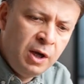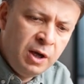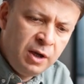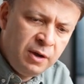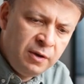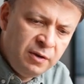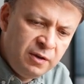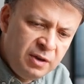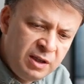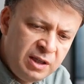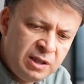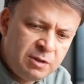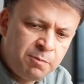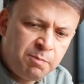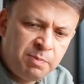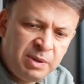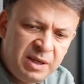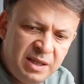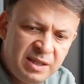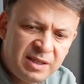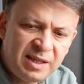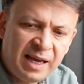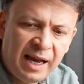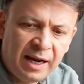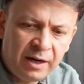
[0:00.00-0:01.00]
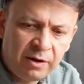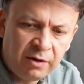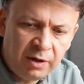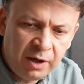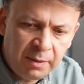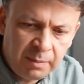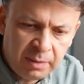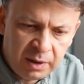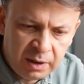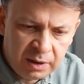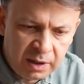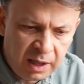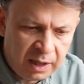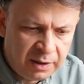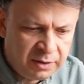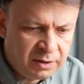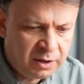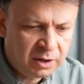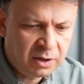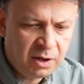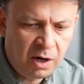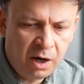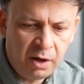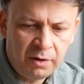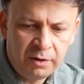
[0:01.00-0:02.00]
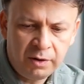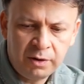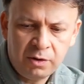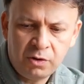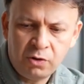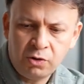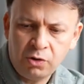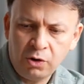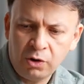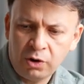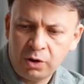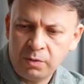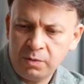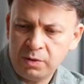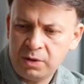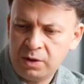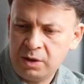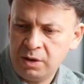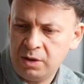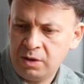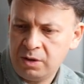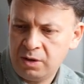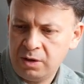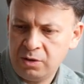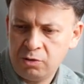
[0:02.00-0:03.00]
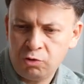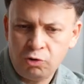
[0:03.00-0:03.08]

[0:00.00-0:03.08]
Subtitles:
this peace agreement under current circumstances